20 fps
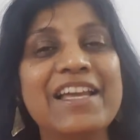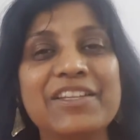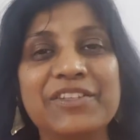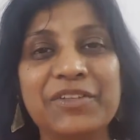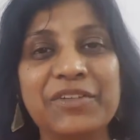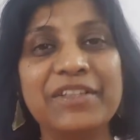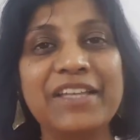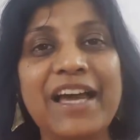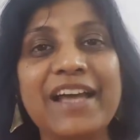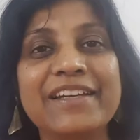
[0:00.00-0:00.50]

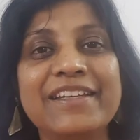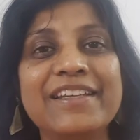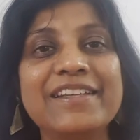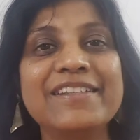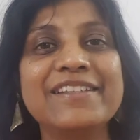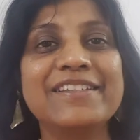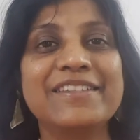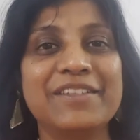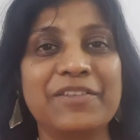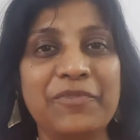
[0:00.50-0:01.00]
So that
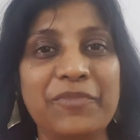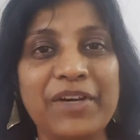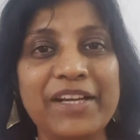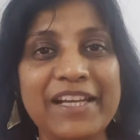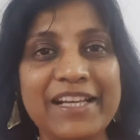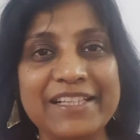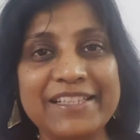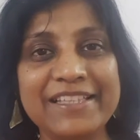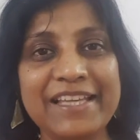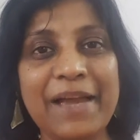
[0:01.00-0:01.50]
is one
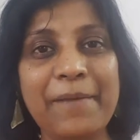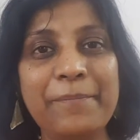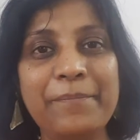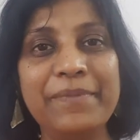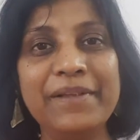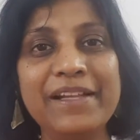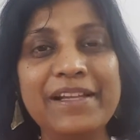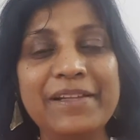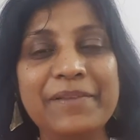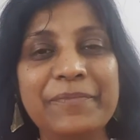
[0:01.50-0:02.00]

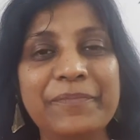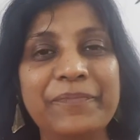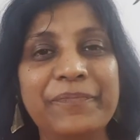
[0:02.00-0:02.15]
example.